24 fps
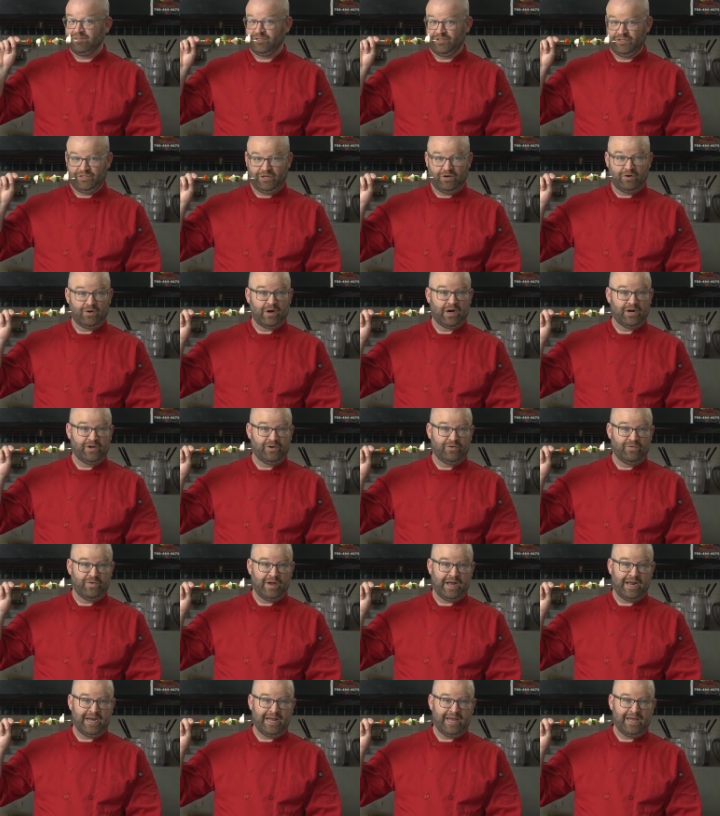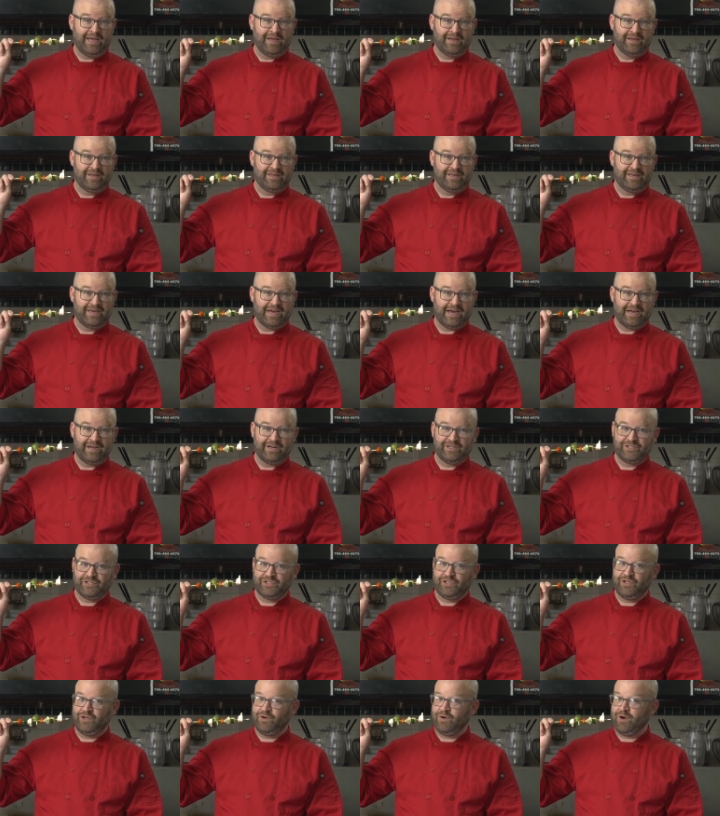So are you ready? You got your
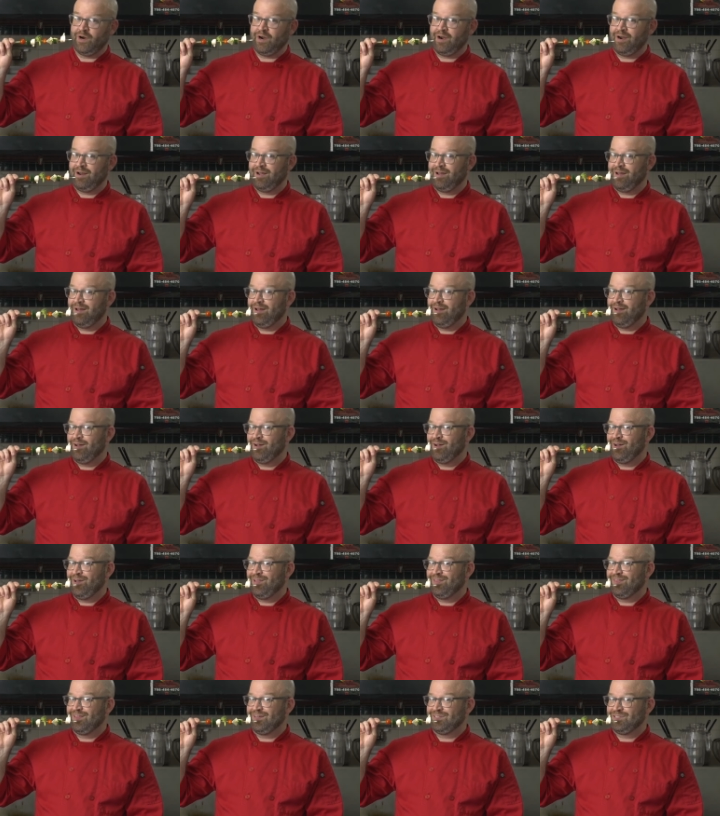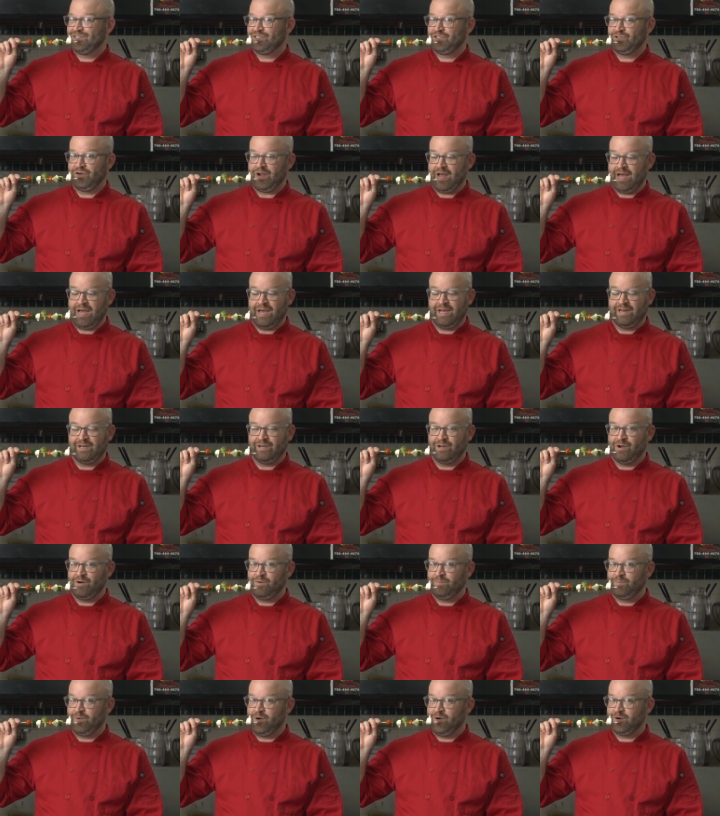skewer? Let's try it.
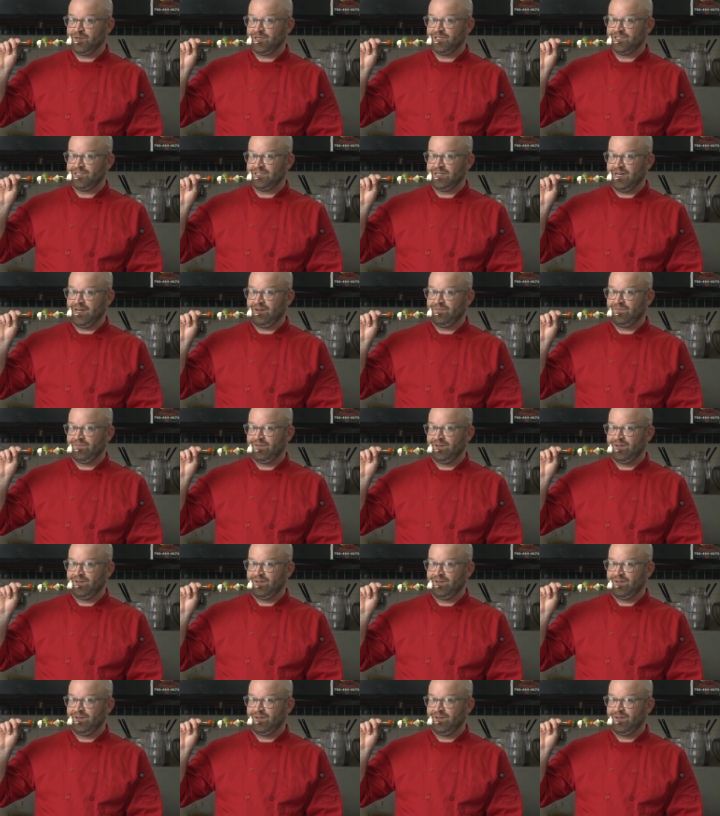Don't poke yourself.